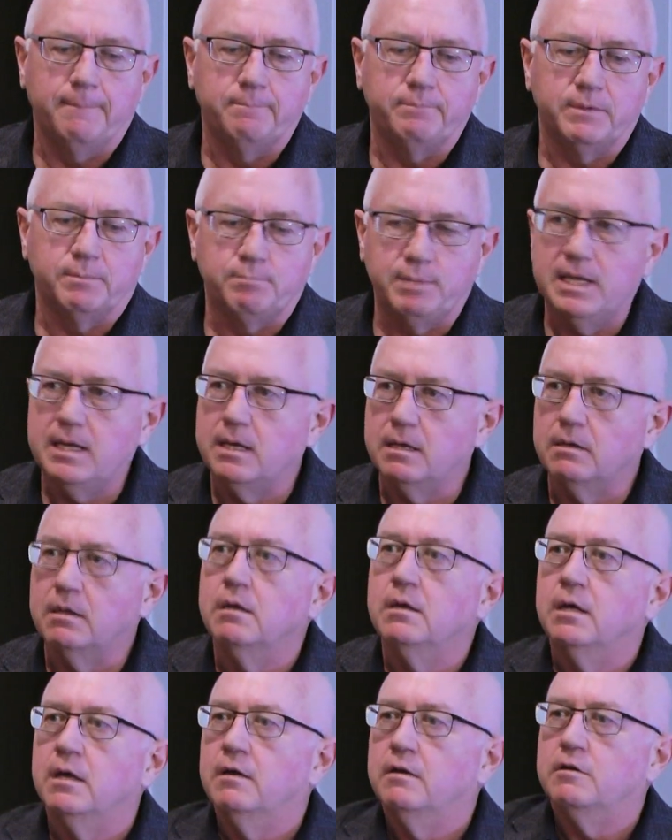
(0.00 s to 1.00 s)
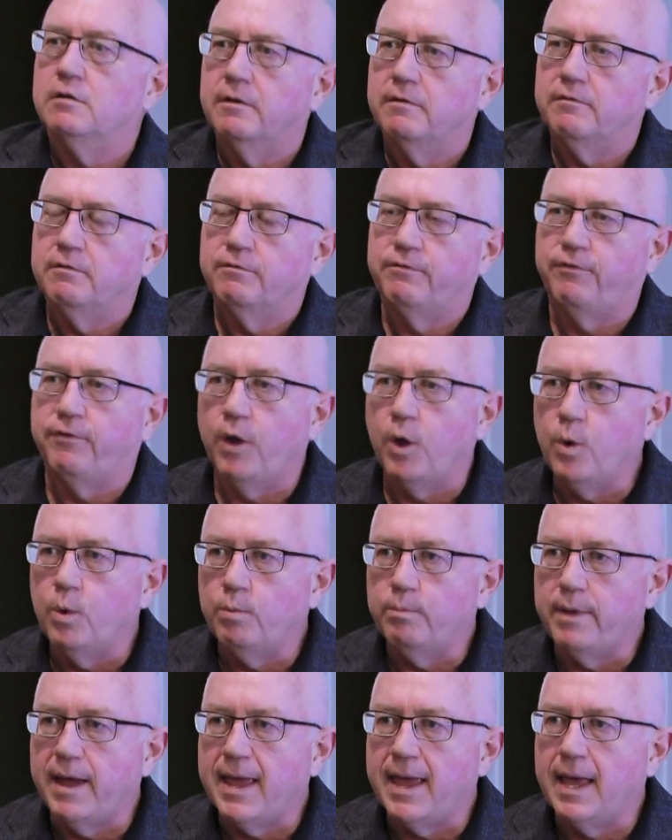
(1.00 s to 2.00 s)
being flown
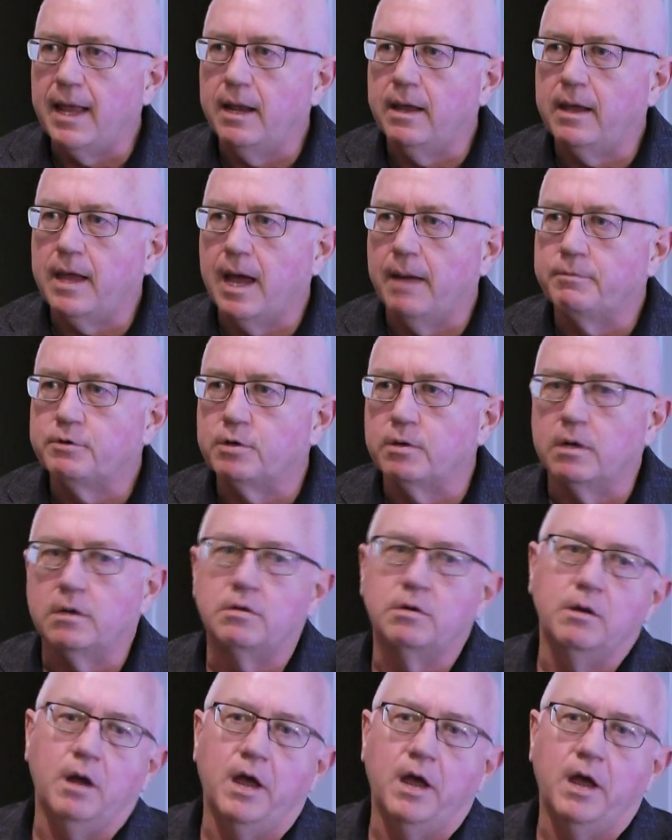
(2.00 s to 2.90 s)
by helicopter to